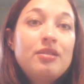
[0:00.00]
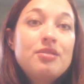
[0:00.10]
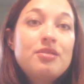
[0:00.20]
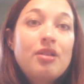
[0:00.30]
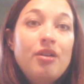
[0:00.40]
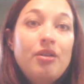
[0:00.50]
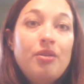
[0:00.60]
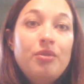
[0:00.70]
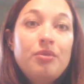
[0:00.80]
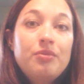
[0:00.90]

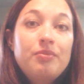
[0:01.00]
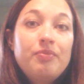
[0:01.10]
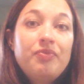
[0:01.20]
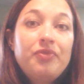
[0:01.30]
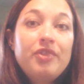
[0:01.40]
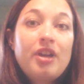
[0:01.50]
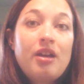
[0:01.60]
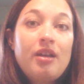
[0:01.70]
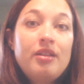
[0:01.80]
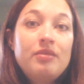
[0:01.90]
So
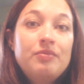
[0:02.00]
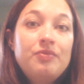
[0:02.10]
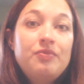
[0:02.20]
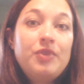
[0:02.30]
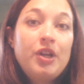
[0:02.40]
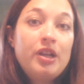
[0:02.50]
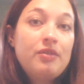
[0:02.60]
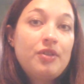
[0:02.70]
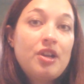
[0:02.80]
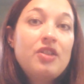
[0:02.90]
I am
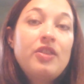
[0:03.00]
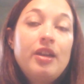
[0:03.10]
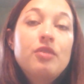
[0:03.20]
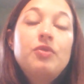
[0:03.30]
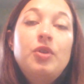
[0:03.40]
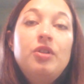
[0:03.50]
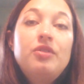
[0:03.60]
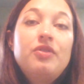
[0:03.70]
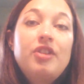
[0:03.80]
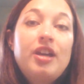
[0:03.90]
very, very
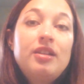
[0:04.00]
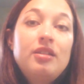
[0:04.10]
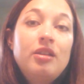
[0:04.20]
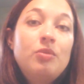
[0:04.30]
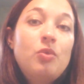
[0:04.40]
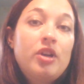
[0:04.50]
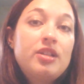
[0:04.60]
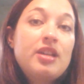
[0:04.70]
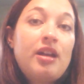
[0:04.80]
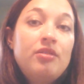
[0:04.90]
thankful that it
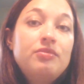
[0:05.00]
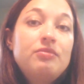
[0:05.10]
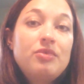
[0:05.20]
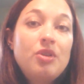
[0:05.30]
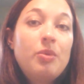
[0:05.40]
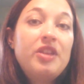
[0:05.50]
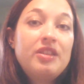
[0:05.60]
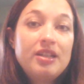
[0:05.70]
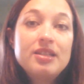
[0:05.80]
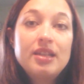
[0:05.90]
worked out the way
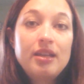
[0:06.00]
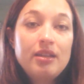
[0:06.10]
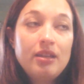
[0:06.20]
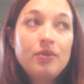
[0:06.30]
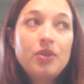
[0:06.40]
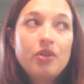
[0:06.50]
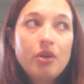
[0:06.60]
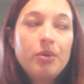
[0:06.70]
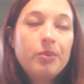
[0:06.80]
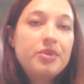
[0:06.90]
that it did. Even
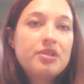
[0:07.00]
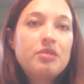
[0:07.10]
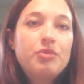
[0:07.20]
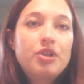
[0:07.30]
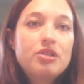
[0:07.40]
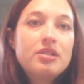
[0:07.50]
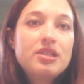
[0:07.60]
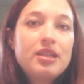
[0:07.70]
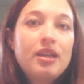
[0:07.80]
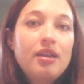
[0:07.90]
though it was an
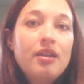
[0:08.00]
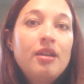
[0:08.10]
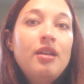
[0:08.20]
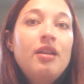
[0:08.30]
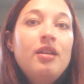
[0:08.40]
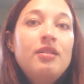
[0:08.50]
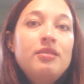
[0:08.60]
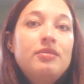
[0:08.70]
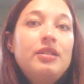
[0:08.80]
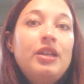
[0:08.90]
emergency,
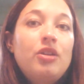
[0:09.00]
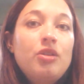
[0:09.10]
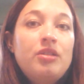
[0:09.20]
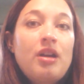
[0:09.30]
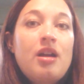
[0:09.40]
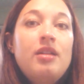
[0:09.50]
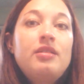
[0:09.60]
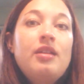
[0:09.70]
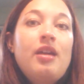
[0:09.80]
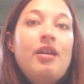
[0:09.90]
it could not
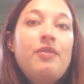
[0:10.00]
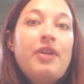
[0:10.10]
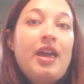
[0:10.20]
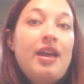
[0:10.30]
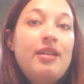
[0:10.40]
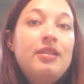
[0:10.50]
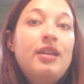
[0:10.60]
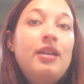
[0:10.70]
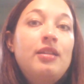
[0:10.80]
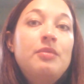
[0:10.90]
have had
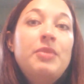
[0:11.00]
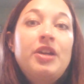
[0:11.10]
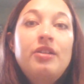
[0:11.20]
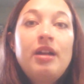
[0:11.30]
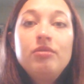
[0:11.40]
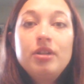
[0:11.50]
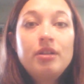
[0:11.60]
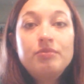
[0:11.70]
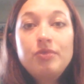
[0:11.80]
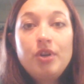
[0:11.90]
a better
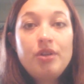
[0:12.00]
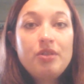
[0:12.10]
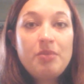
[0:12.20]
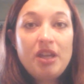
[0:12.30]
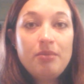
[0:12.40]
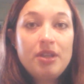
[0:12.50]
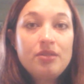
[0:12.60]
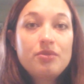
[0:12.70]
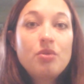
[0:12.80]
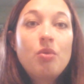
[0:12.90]
outcome for the
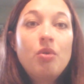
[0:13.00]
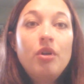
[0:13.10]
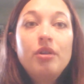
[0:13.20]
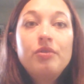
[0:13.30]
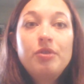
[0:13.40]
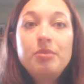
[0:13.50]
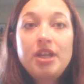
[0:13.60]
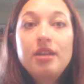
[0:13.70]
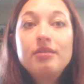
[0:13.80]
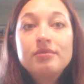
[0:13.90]
babies or for
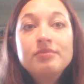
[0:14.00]
me.